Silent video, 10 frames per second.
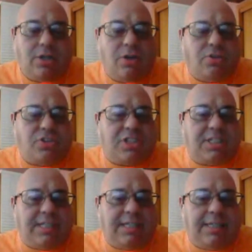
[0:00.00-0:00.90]
you
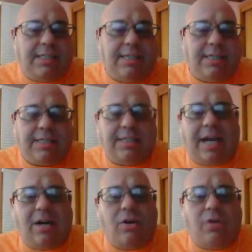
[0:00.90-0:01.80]
don't see
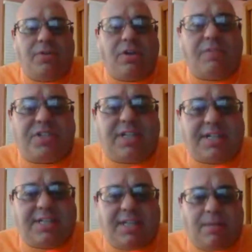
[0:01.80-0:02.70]
I don't know if you'll
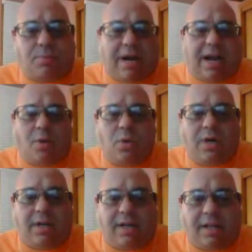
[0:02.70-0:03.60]
ever see a Tim
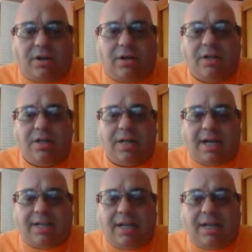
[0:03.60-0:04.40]
Brown win another,